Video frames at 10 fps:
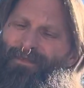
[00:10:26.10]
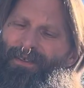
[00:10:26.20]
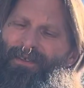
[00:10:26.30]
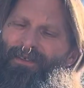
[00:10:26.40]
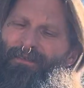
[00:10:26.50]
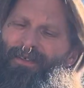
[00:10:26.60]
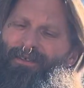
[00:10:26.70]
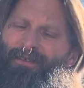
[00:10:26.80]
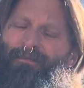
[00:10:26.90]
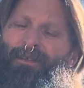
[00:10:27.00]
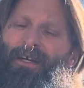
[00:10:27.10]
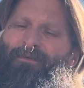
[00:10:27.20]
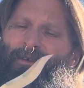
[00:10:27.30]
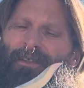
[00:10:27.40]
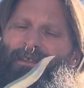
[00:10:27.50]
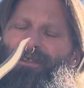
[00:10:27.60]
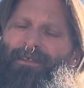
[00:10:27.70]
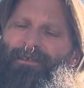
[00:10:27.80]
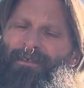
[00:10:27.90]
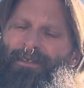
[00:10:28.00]
is going to be getting some knife work done
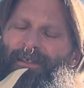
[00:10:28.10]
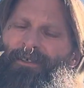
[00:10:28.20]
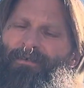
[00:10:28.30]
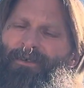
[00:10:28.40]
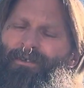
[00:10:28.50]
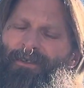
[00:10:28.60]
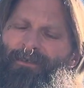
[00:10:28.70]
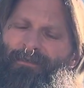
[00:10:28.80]
in the near future.